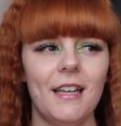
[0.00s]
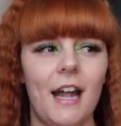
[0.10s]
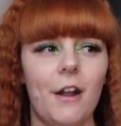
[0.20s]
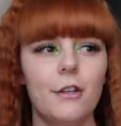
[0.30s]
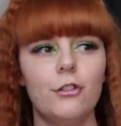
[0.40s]

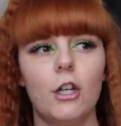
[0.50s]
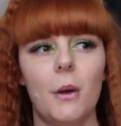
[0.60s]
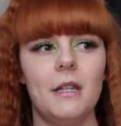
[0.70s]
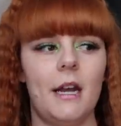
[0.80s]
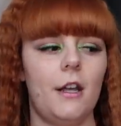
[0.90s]
And I used to
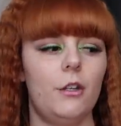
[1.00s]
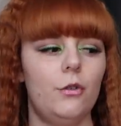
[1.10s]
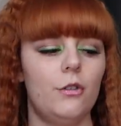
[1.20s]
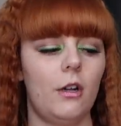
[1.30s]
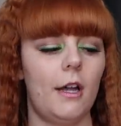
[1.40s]
go in there and I
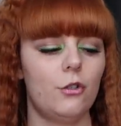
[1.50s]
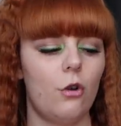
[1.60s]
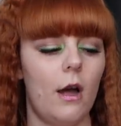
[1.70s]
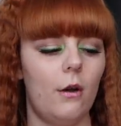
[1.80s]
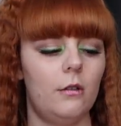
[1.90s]
used to like
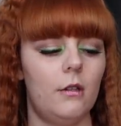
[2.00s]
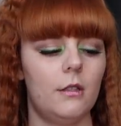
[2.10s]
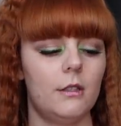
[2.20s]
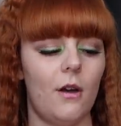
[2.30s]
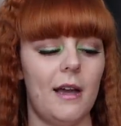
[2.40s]
try on
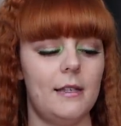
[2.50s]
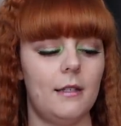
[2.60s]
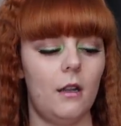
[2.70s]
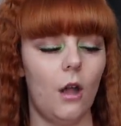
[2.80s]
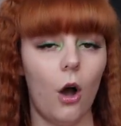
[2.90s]
size
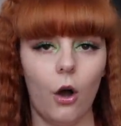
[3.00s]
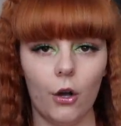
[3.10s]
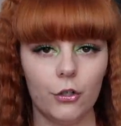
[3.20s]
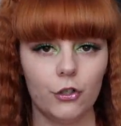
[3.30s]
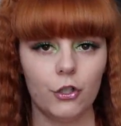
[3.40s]

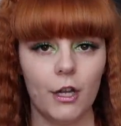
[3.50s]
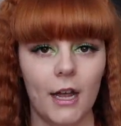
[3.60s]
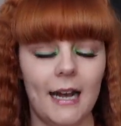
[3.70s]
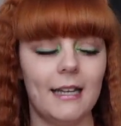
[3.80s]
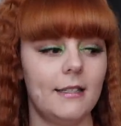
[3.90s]
large
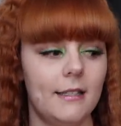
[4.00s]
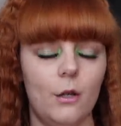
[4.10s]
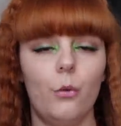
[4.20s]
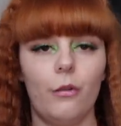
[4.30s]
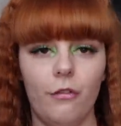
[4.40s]
and it
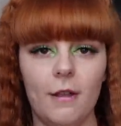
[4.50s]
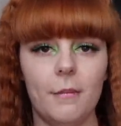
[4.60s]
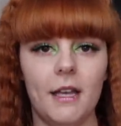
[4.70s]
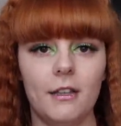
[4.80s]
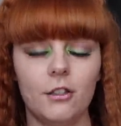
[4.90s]
still wouldn't fit
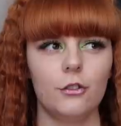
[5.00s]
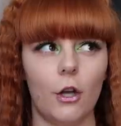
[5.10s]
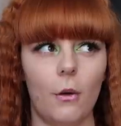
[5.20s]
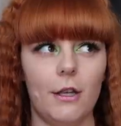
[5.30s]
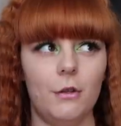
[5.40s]
me.
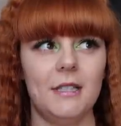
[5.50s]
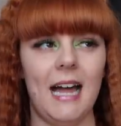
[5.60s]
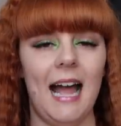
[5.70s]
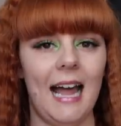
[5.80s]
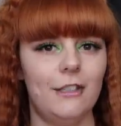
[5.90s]
So I used to
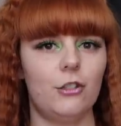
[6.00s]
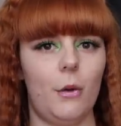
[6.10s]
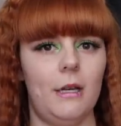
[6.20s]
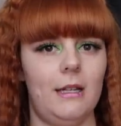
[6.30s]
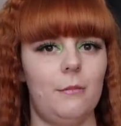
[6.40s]
hate
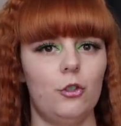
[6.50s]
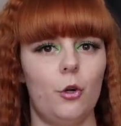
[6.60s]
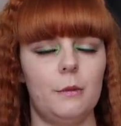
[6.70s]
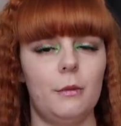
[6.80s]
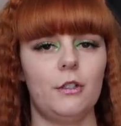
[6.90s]
going in them
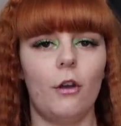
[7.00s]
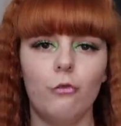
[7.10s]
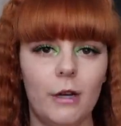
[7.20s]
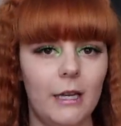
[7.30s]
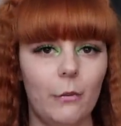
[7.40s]
shops because I
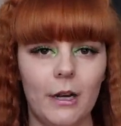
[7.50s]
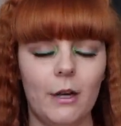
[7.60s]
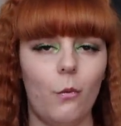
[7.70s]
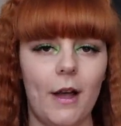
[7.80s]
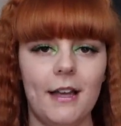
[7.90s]
really wanted
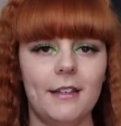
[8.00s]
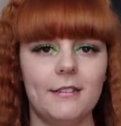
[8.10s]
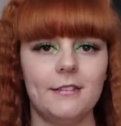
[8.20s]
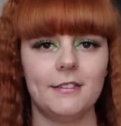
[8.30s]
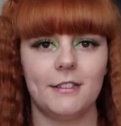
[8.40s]
to
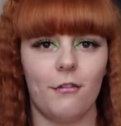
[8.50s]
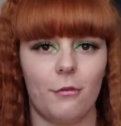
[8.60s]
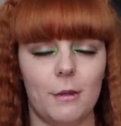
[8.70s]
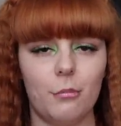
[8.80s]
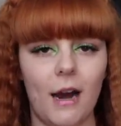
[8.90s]
wear stuff
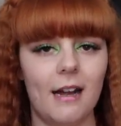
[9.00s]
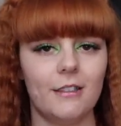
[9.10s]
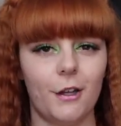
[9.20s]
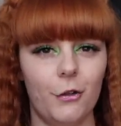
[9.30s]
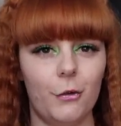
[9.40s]
from the
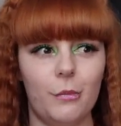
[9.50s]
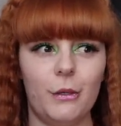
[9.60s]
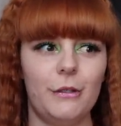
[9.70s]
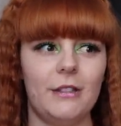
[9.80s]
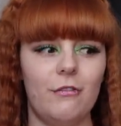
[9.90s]
brand and I couldn't
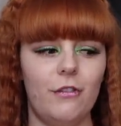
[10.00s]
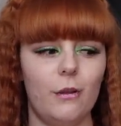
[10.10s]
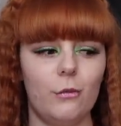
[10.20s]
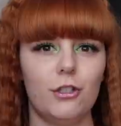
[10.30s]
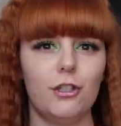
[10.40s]
because
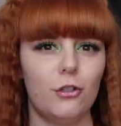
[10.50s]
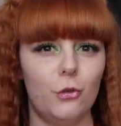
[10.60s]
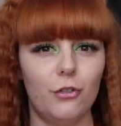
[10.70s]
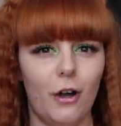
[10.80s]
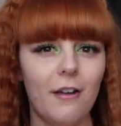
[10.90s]
everything was just
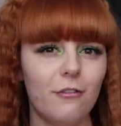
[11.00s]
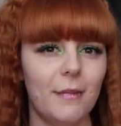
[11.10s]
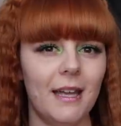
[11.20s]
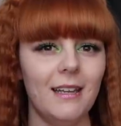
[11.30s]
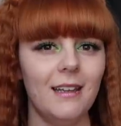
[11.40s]
too tight for
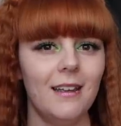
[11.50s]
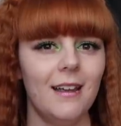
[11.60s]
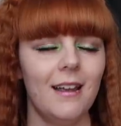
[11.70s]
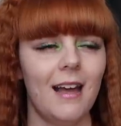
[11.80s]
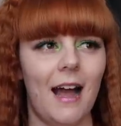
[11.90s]
me.
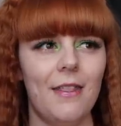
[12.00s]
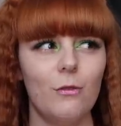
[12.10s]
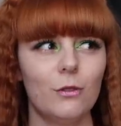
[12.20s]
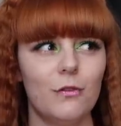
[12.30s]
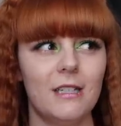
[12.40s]
And
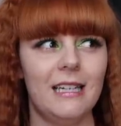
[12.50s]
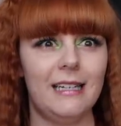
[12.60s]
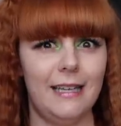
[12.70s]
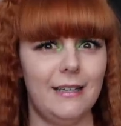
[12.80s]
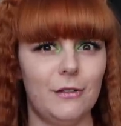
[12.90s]
that was obviously
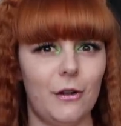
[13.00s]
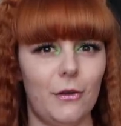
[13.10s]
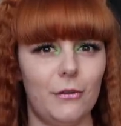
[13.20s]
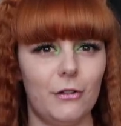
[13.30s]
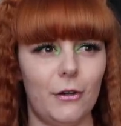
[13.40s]
years
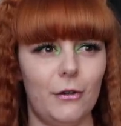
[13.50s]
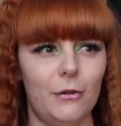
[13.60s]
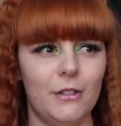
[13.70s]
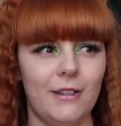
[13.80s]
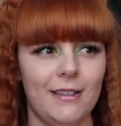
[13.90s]
ago, so
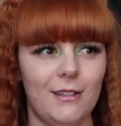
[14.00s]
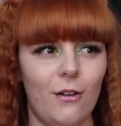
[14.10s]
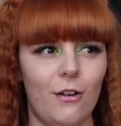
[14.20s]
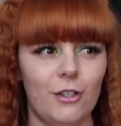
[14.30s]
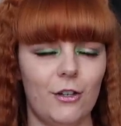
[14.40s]
a size
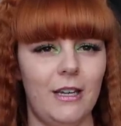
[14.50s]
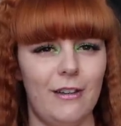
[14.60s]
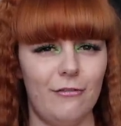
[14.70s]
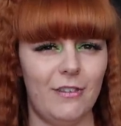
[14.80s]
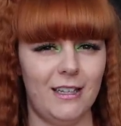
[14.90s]
large I couldn't
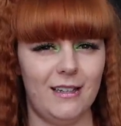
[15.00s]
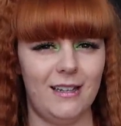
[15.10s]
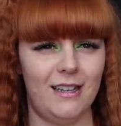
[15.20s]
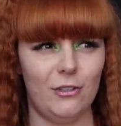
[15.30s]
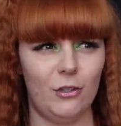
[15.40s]
even fit
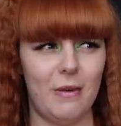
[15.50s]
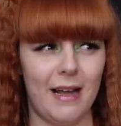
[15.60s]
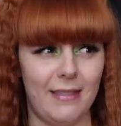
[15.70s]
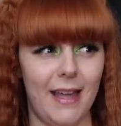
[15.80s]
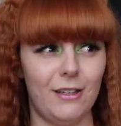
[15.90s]
into
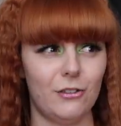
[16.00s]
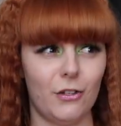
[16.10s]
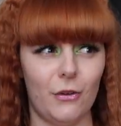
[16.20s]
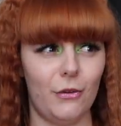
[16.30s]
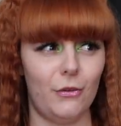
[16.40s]
back then.
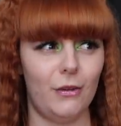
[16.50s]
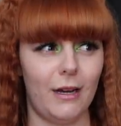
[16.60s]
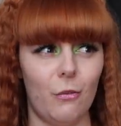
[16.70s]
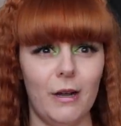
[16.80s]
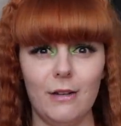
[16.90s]
So,
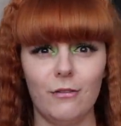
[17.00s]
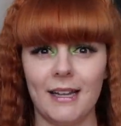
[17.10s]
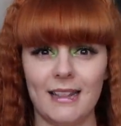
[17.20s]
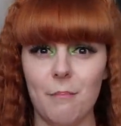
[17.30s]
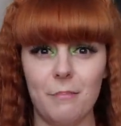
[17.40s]
and I weren't even
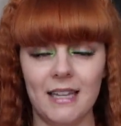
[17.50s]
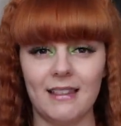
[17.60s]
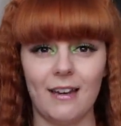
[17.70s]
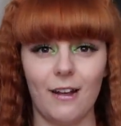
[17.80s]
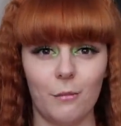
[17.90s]
like that big
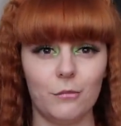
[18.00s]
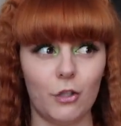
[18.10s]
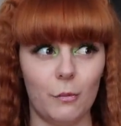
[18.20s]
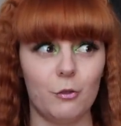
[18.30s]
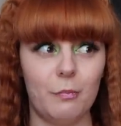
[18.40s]
then, like I'm
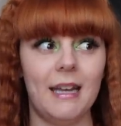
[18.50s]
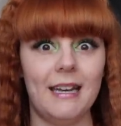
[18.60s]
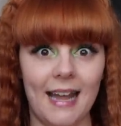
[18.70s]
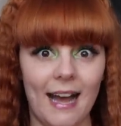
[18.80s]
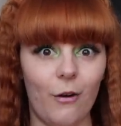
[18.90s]
so much bigger
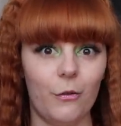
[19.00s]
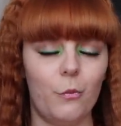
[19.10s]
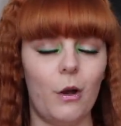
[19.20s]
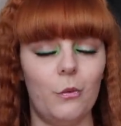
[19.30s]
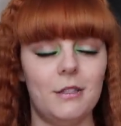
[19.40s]
now
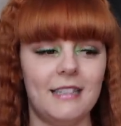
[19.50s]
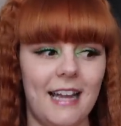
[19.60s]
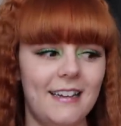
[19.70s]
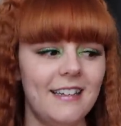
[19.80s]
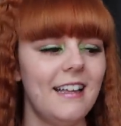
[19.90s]
than what I was
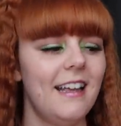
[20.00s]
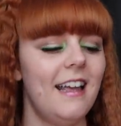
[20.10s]
then.